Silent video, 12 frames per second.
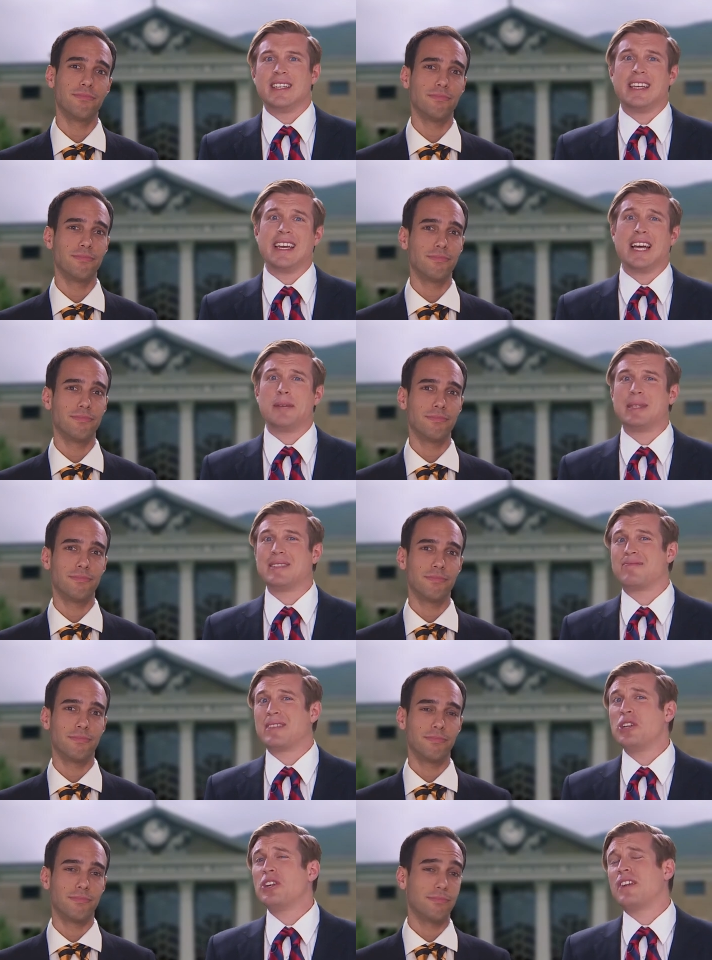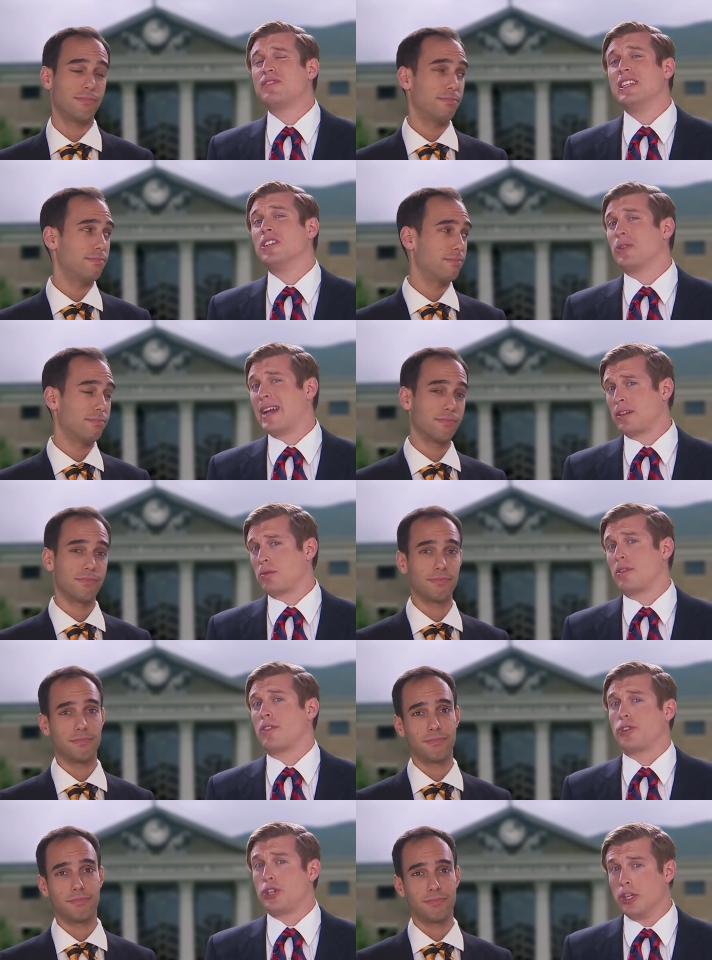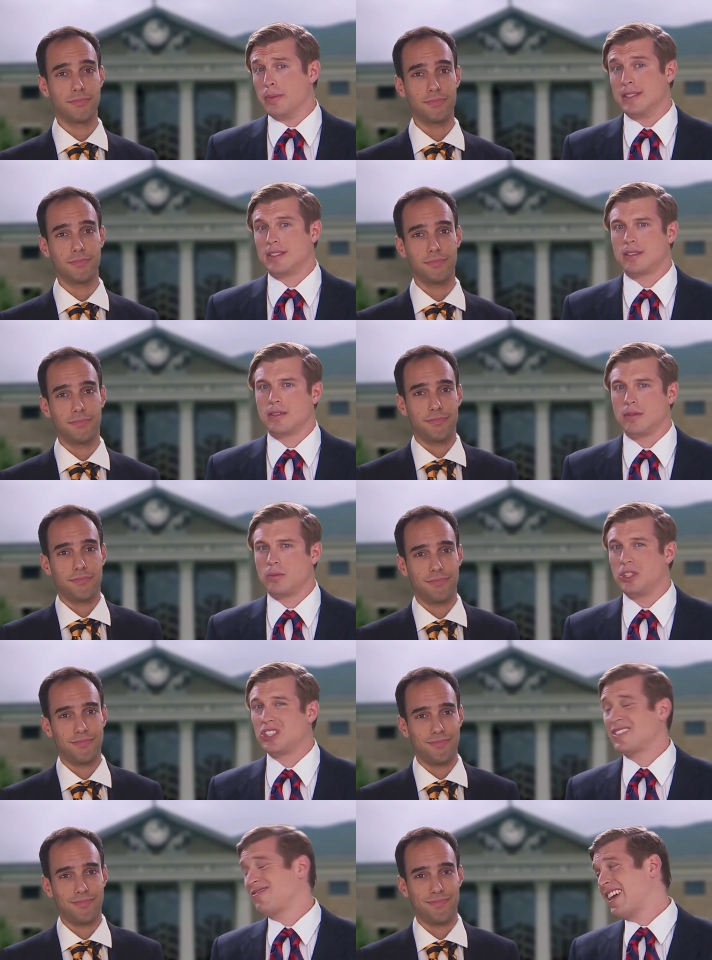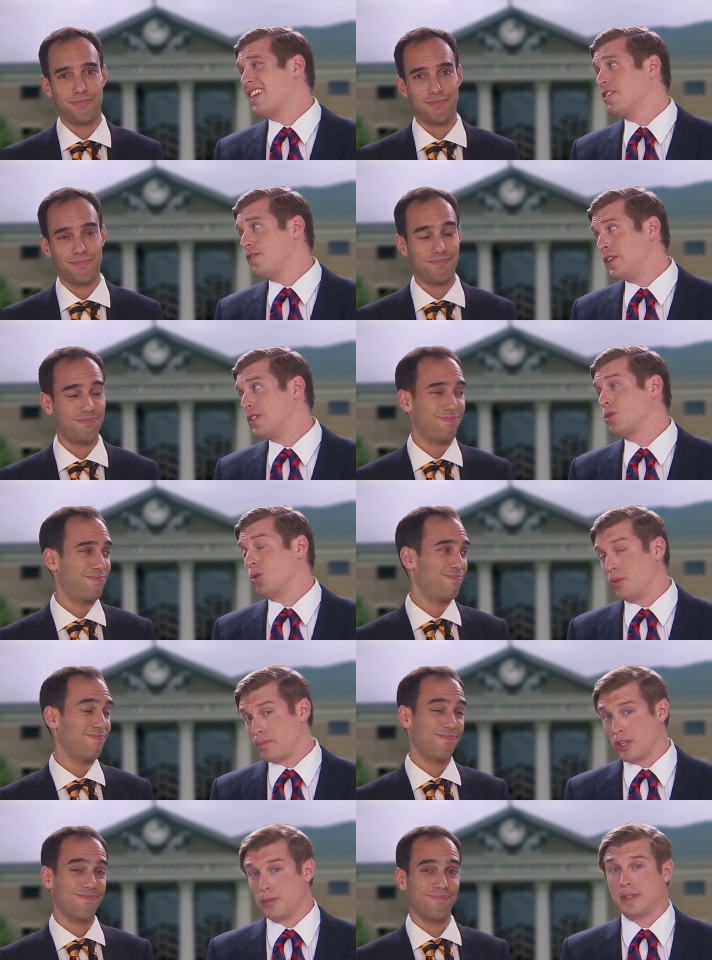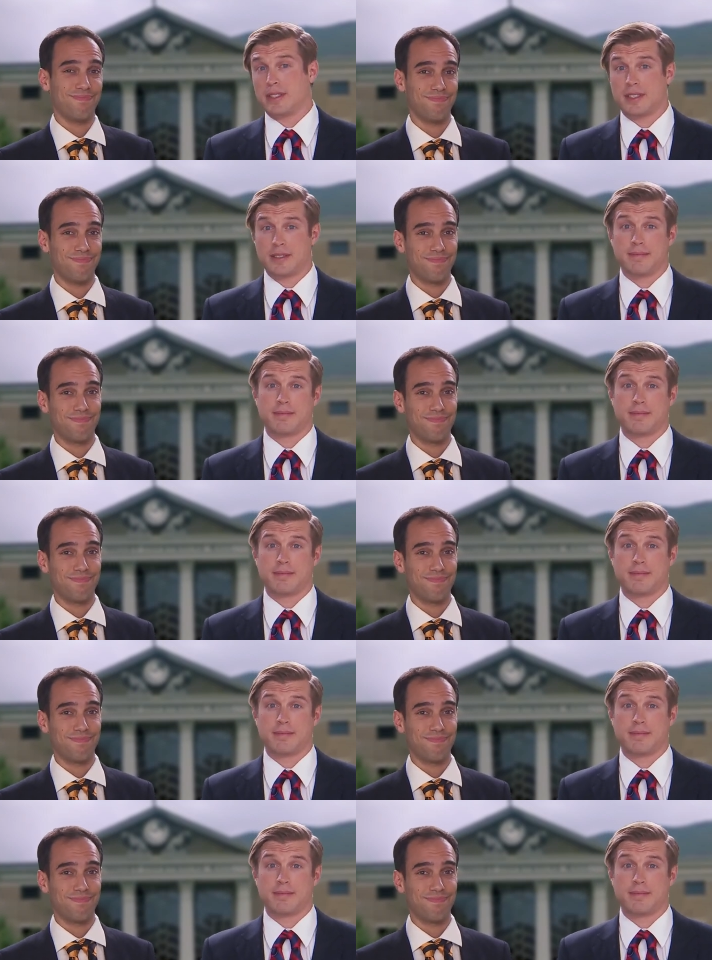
Speaker 1: Yeah, but then you'd have to interact with other humans, which kind of defeats the whole purpose.